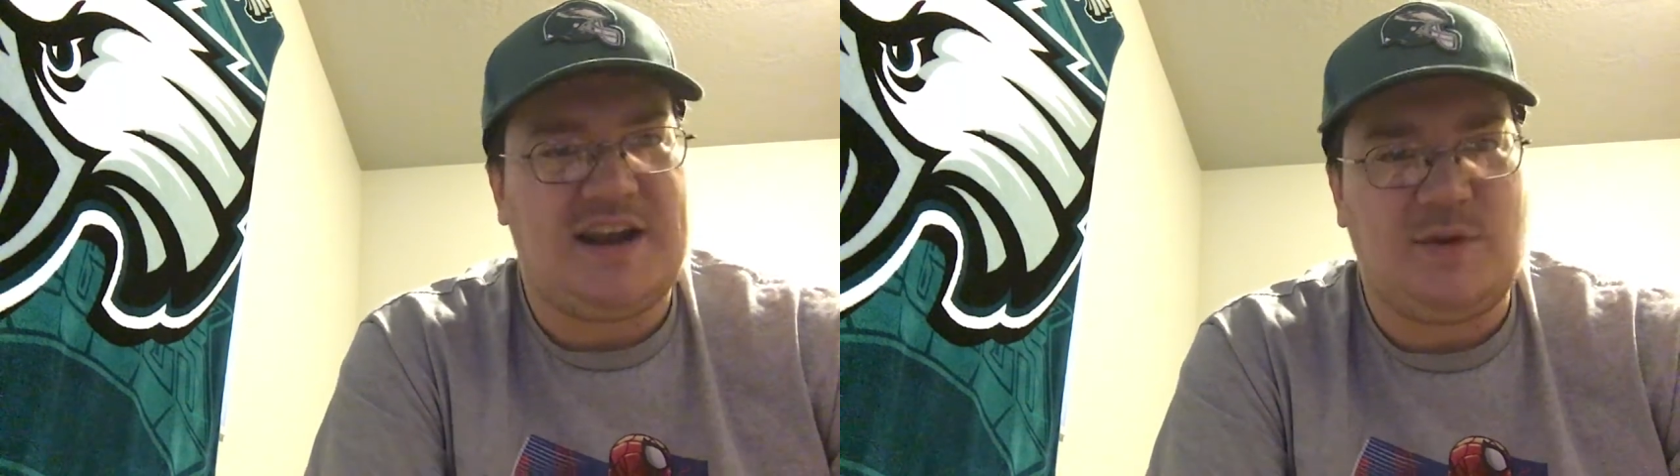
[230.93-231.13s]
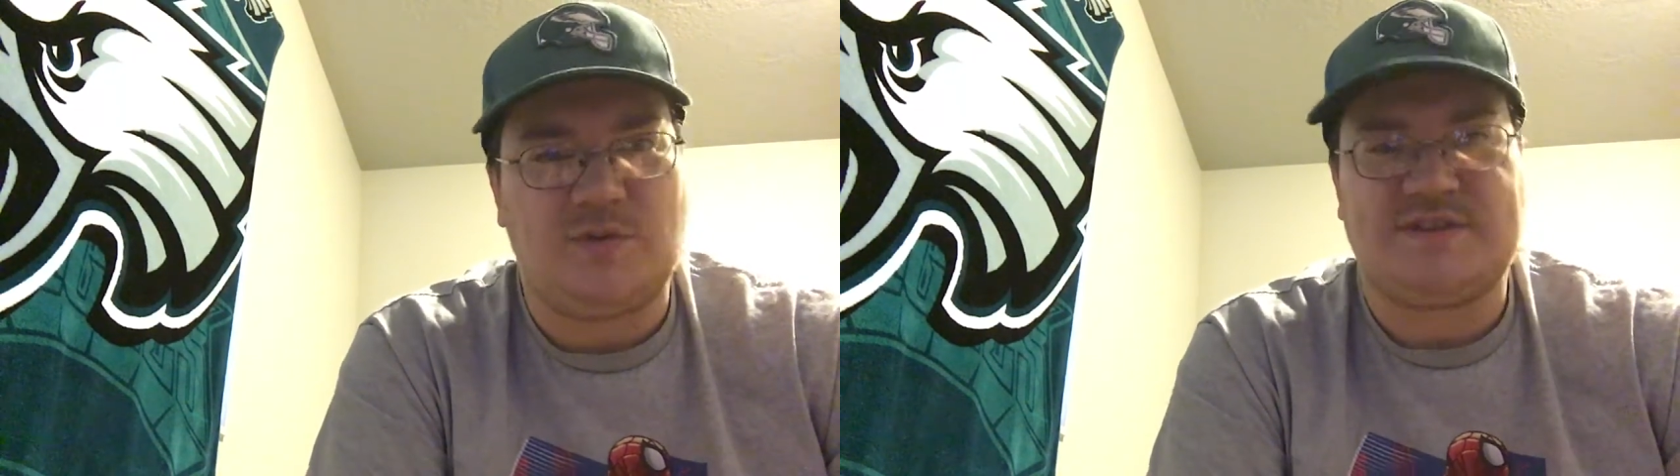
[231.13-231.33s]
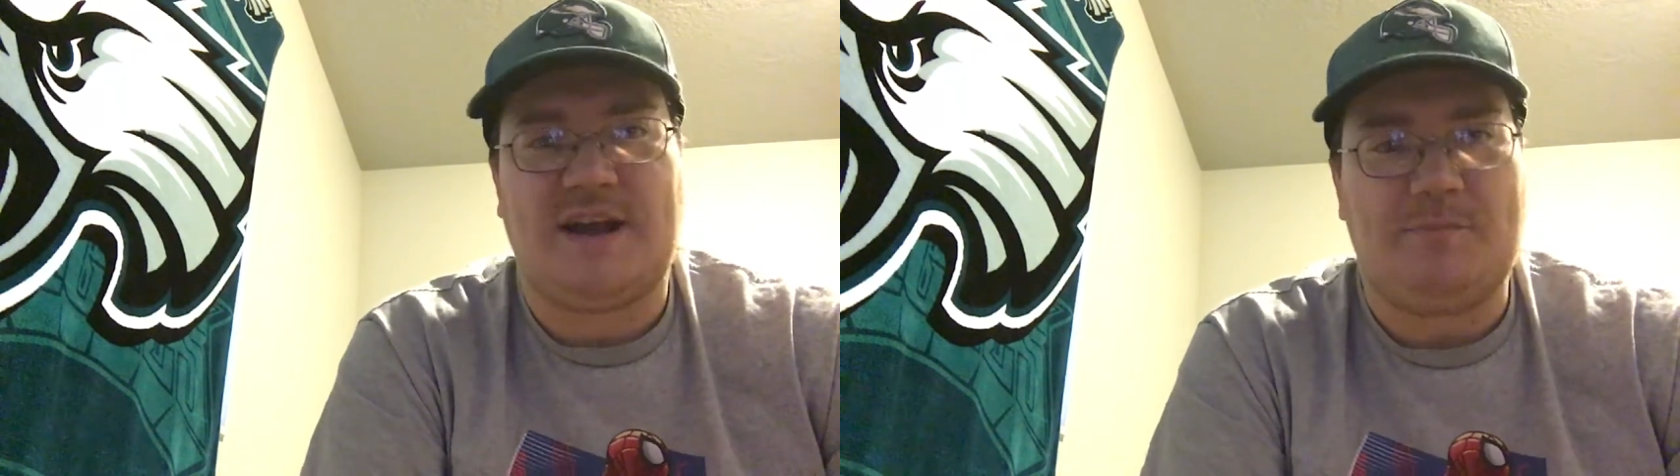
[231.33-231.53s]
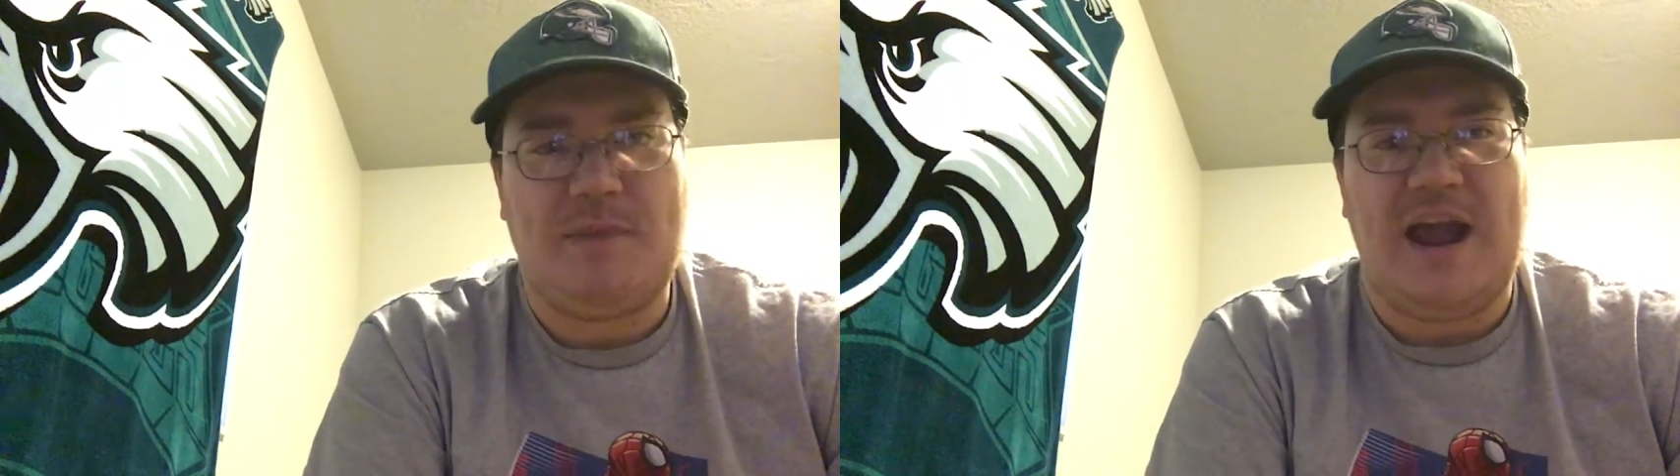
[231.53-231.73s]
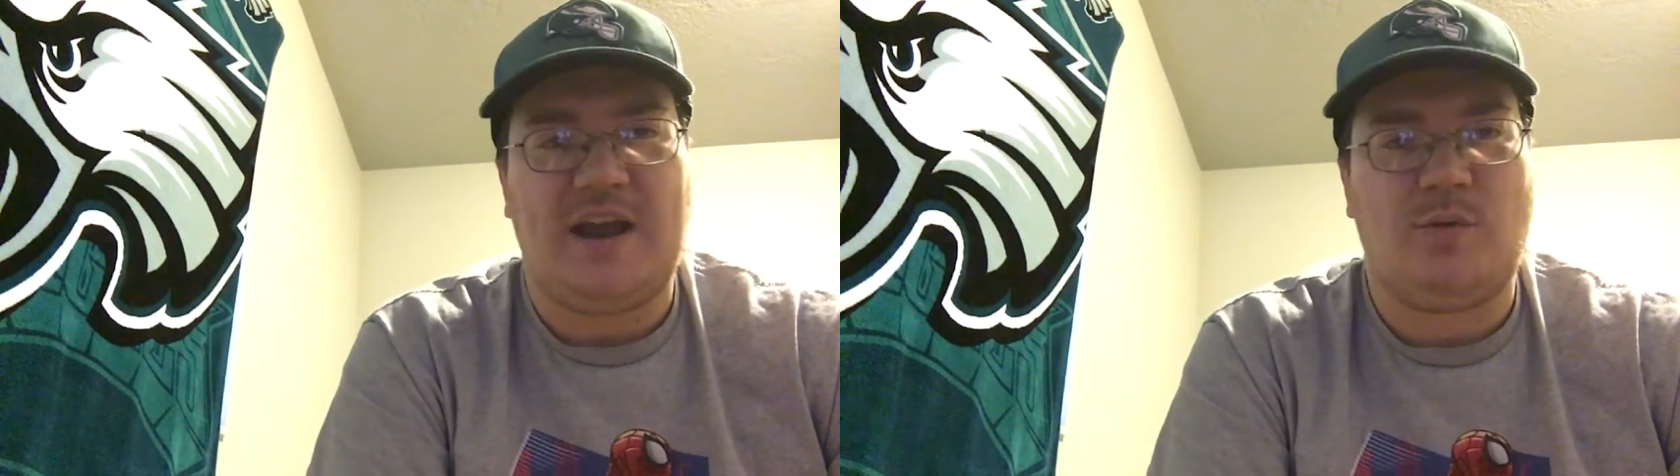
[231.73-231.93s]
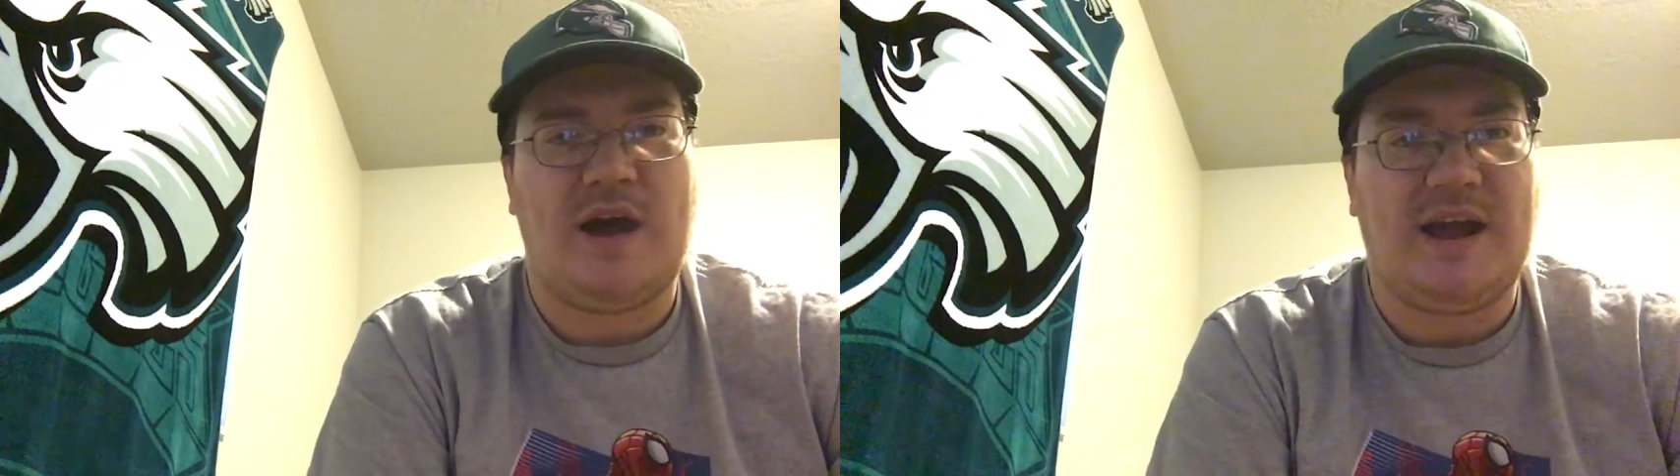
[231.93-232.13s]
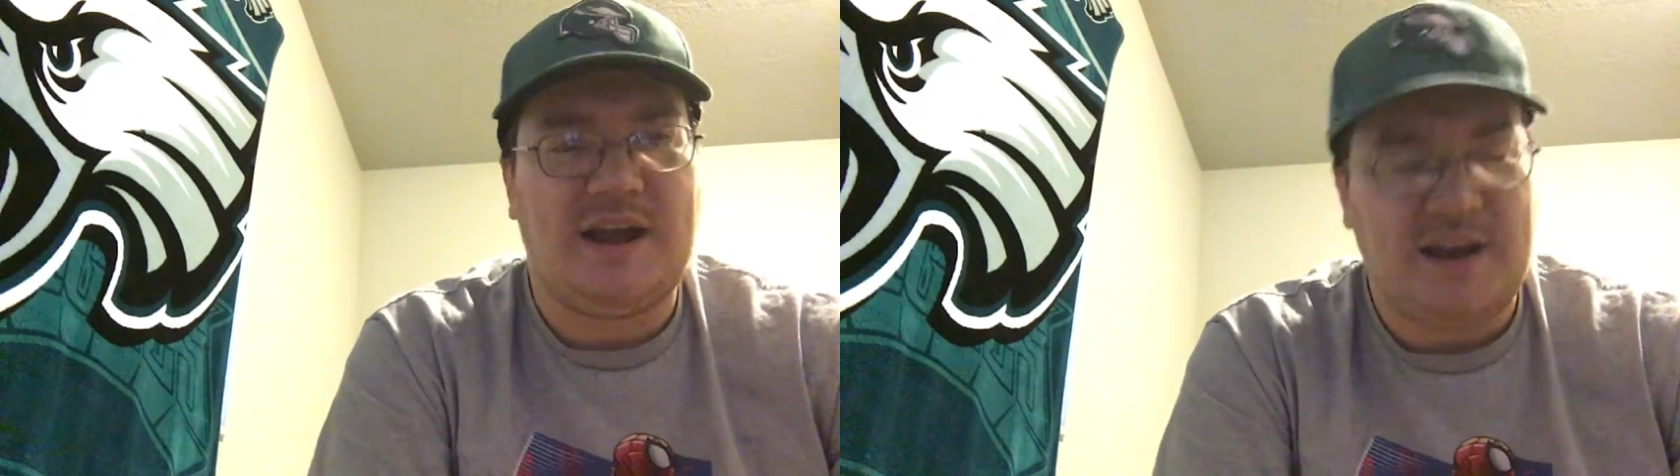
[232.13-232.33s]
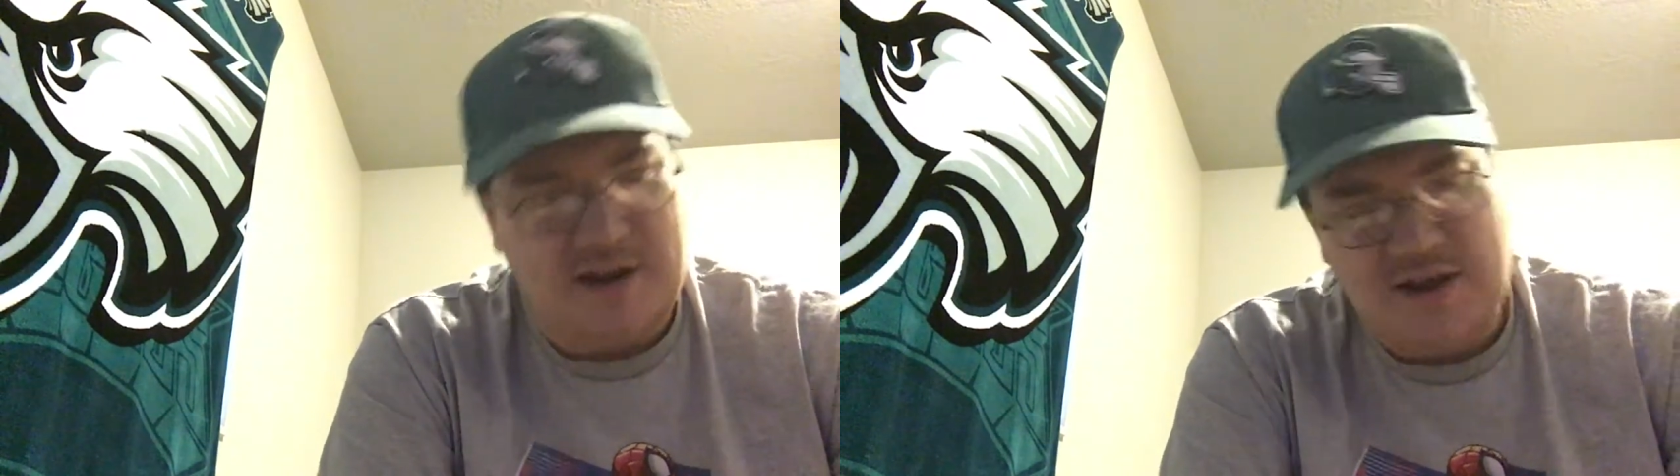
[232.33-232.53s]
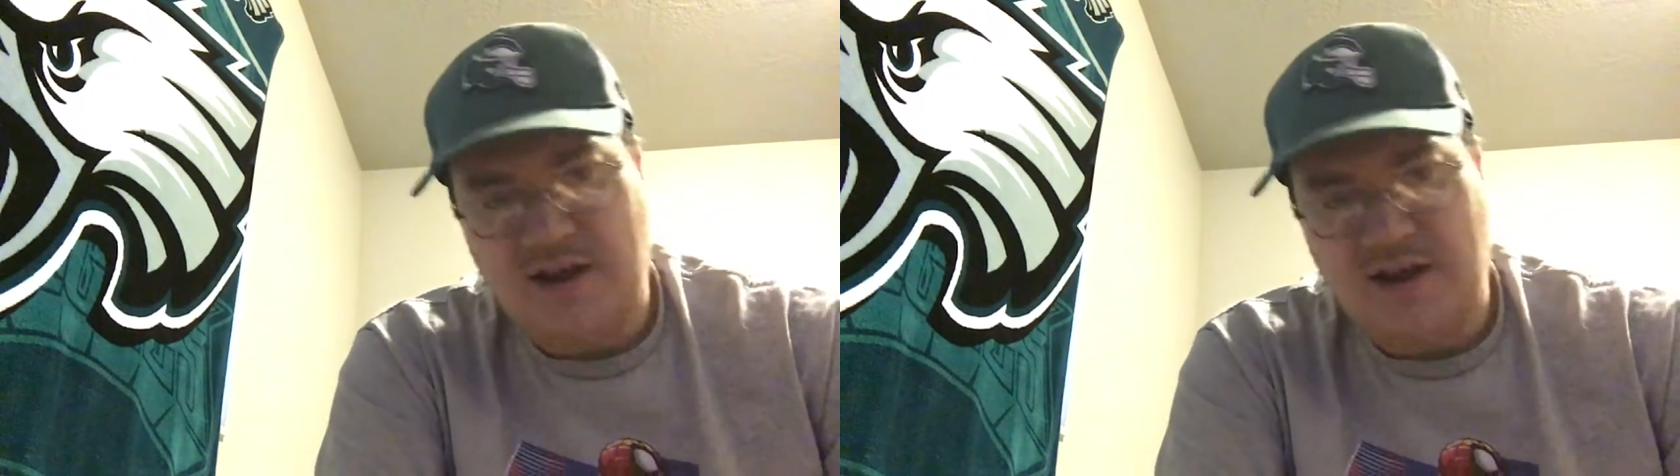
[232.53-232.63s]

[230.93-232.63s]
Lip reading: anyone's like a bandwagon.